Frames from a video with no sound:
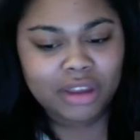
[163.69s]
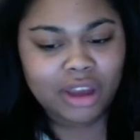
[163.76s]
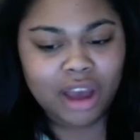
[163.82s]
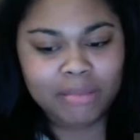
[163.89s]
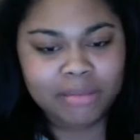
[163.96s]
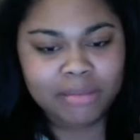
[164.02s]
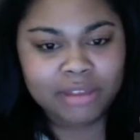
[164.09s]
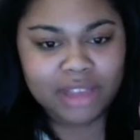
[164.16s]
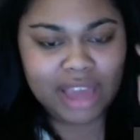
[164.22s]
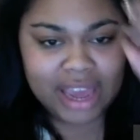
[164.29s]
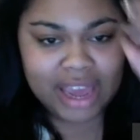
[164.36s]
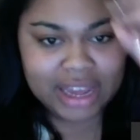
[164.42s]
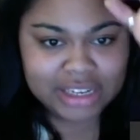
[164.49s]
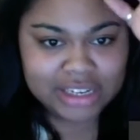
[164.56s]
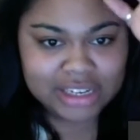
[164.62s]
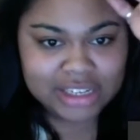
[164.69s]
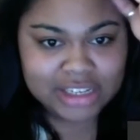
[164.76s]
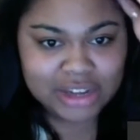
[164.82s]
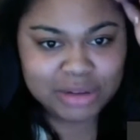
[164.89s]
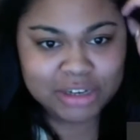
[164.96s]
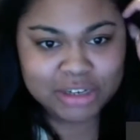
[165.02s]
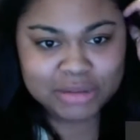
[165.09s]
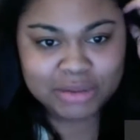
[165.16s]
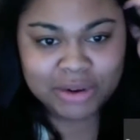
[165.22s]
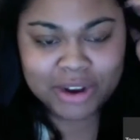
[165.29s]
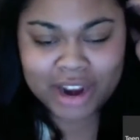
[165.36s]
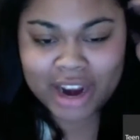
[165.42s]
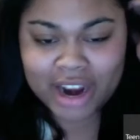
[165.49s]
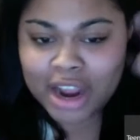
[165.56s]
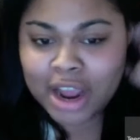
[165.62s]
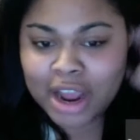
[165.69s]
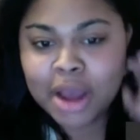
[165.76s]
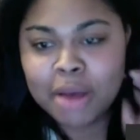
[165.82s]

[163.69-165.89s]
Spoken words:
up the ante so much more.